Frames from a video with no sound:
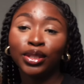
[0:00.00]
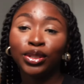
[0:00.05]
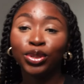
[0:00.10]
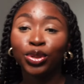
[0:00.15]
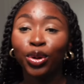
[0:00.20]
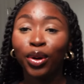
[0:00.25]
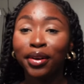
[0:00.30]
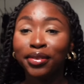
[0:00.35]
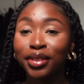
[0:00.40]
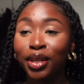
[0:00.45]

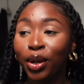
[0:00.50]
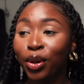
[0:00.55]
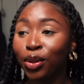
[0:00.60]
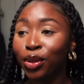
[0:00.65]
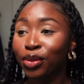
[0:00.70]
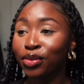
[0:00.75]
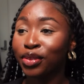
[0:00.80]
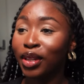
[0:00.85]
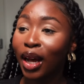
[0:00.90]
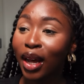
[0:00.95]
So after
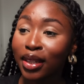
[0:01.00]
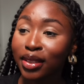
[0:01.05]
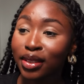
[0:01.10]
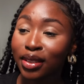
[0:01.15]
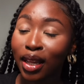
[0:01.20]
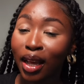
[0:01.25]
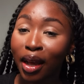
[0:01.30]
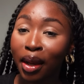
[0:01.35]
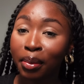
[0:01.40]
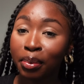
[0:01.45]
all of
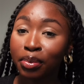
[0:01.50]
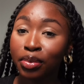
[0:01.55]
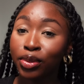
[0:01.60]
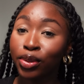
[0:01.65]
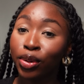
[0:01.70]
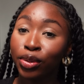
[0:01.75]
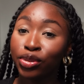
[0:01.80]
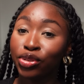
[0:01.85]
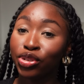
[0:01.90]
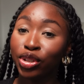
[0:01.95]
that, I'm
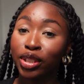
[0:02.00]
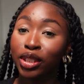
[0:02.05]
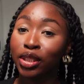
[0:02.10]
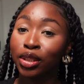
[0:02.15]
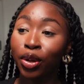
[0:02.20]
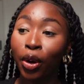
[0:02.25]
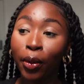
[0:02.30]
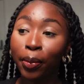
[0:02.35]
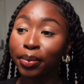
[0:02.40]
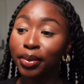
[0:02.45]
done
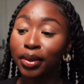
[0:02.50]
dressing up